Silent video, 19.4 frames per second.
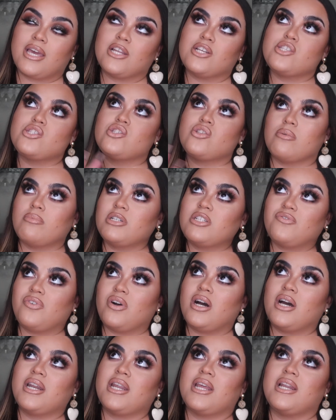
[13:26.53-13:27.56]
It is so much
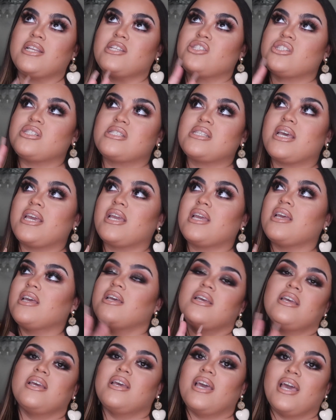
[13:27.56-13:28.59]
fun. It is just like,
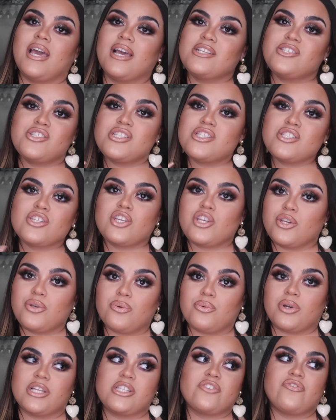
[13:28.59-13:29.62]
it's just
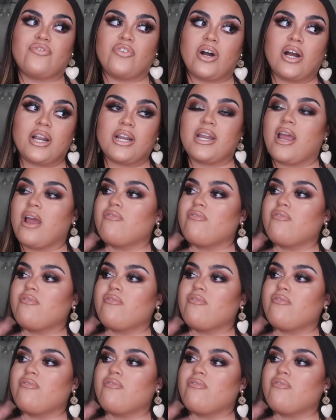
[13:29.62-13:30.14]
cute, it's fun.